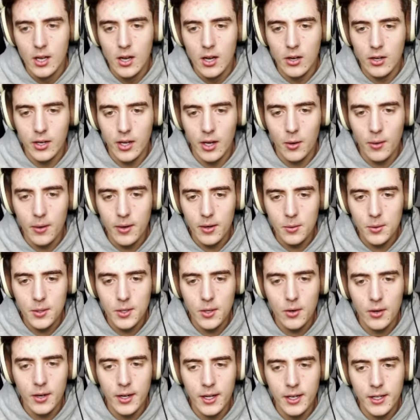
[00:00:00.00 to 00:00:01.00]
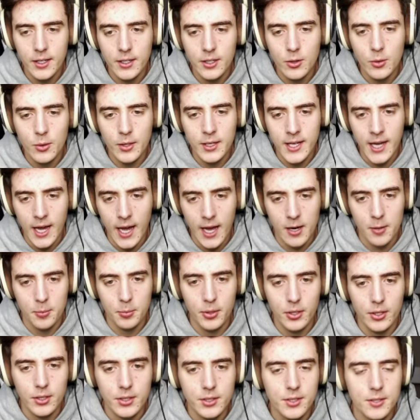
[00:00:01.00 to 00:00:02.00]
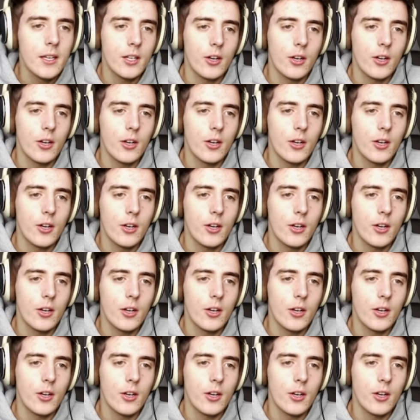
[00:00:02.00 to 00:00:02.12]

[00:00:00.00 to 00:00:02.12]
Okay, why don't we go ahead and do a catapult?